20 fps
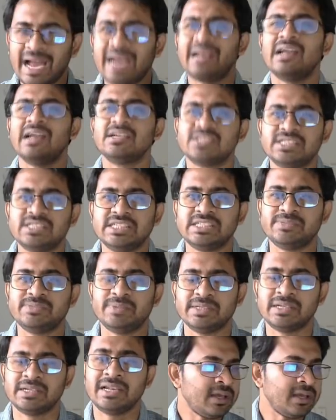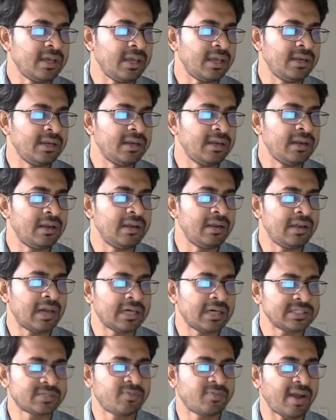and last 6 months. In
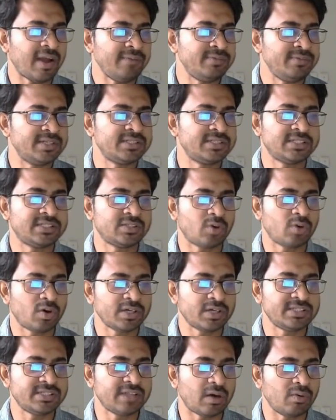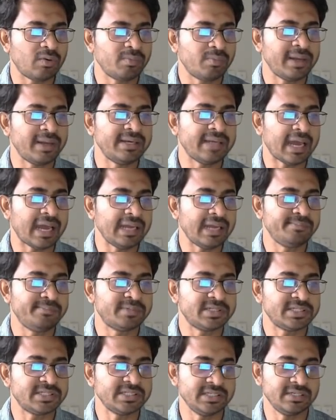last 5 days, the stock is down by
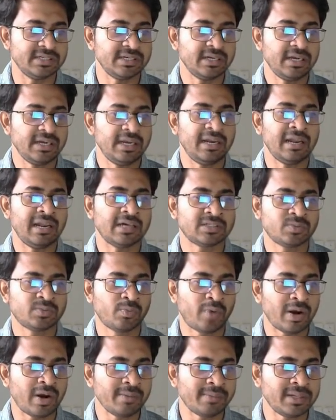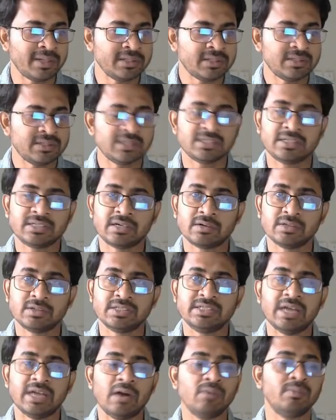9%. In last 1 month, the stock
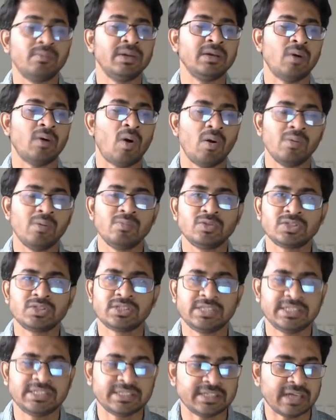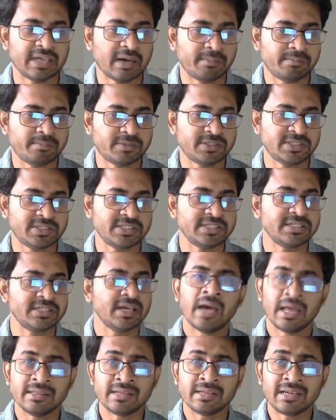is down by almost 6.5%,
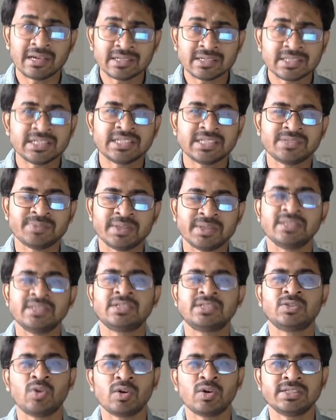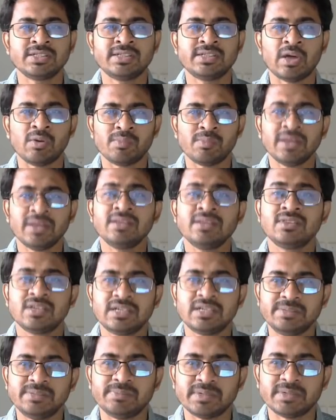and the last 6 months, the stock is down by
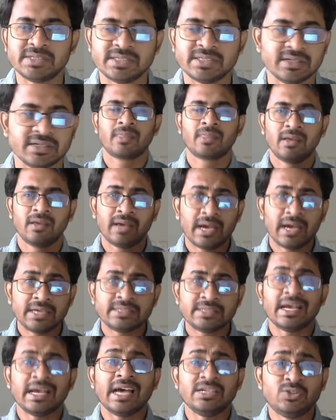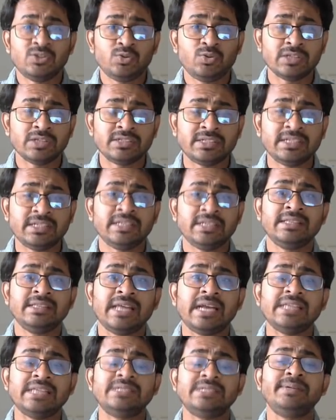13%. Guys, as you can see,
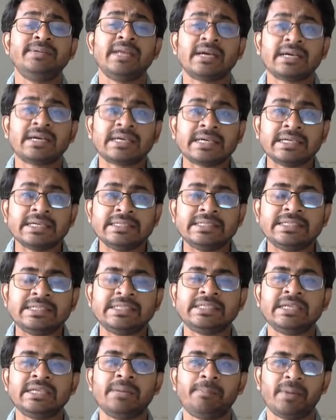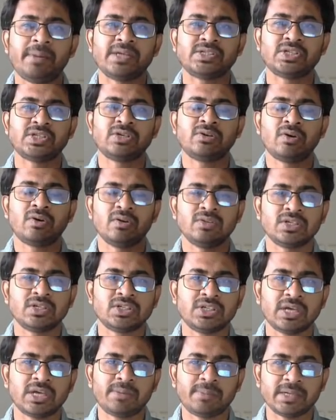there has been a consistent pressure on the
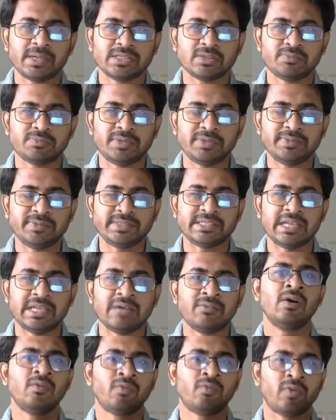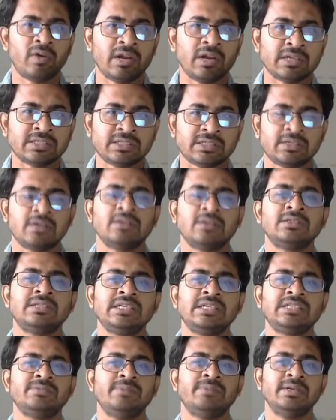share price of Divis Lab for last
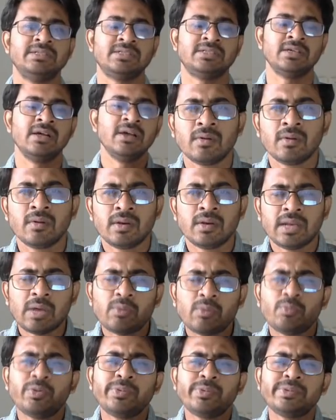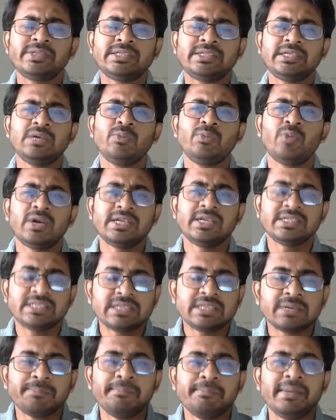6 months. Now we will see what is
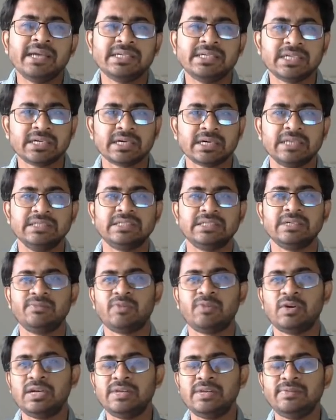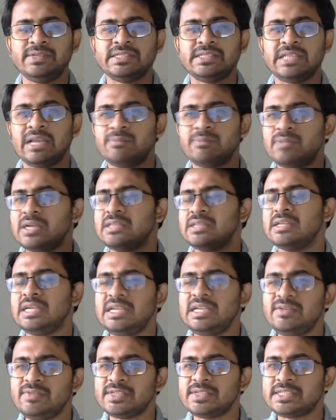the major concern for Divis Lab that the
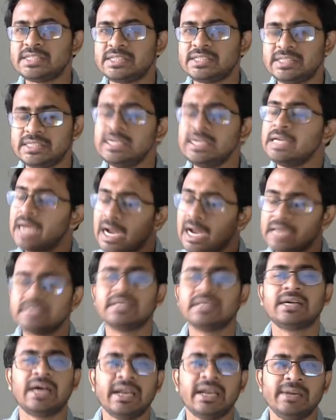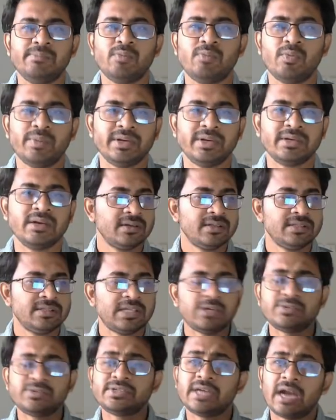investors see at the current moment.
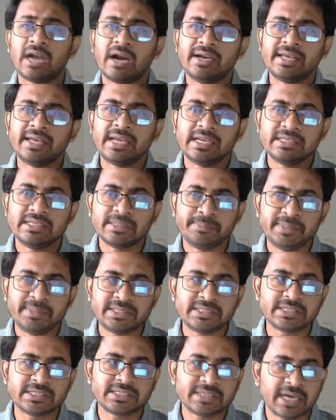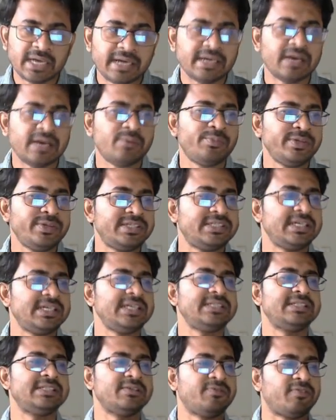There is an article in the Business Standard which
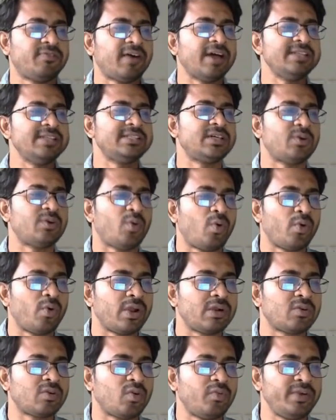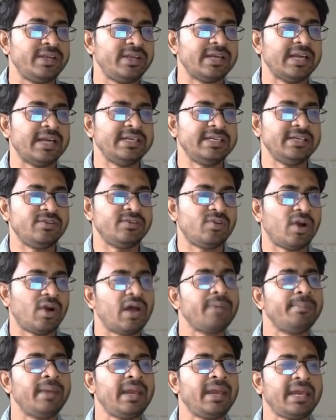says the Pfizer oral COVID-19
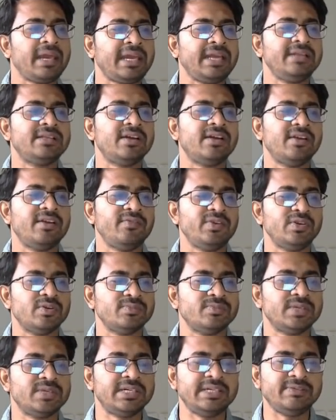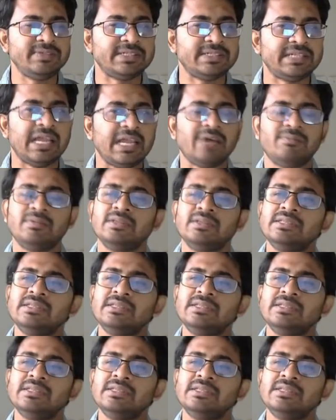drug may hit the revenue of the Divis Lab.